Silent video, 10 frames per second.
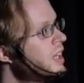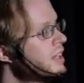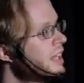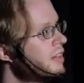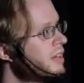
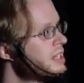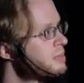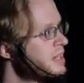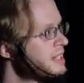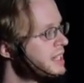Len ren
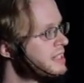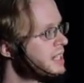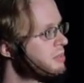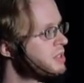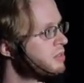space lace
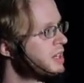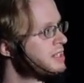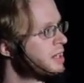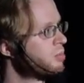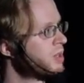slap 2
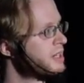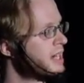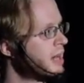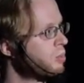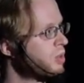race up one
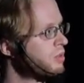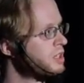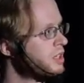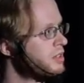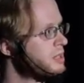tab word
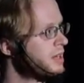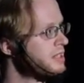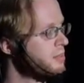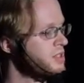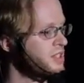return space
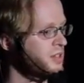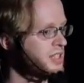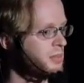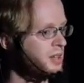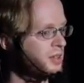number 0
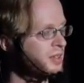semicolon.